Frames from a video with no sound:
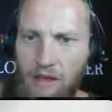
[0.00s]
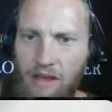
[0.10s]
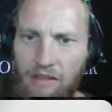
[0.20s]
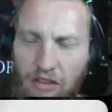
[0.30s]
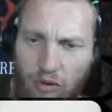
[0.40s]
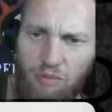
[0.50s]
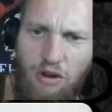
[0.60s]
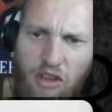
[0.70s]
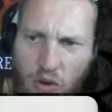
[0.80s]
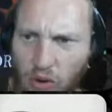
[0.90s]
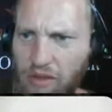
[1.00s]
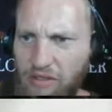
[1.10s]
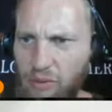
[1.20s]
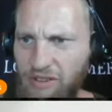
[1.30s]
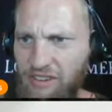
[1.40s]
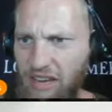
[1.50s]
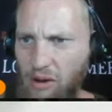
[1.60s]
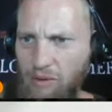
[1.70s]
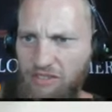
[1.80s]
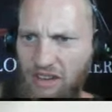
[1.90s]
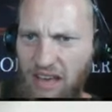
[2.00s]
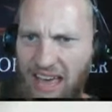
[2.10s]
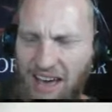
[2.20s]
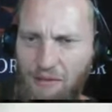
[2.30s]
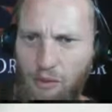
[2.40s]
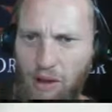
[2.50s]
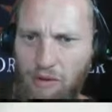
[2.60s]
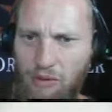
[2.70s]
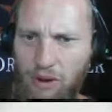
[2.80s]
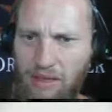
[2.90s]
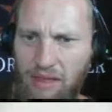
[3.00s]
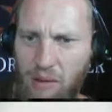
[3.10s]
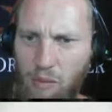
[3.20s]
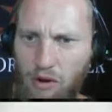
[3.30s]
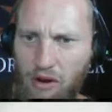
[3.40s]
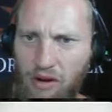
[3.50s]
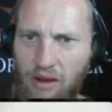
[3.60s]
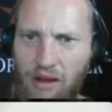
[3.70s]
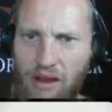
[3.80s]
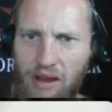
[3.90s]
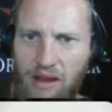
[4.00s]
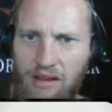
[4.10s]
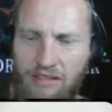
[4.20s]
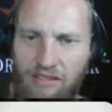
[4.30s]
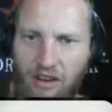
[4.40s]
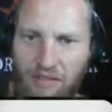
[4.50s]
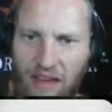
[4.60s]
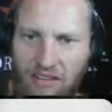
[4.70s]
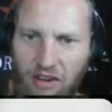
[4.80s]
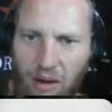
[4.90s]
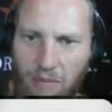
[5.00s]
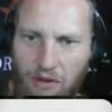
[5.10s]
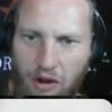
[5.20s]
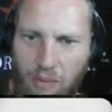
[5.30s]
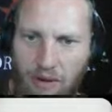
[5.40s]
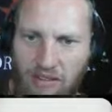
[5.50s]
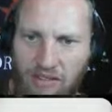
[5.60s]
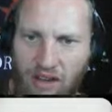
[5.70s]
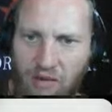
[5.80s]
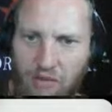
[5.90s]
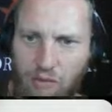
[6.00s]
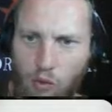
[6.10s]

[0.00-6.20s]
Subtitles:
This one's pretty cool. This one's like almost a halfway between them, where it's got that top turret, but it's not.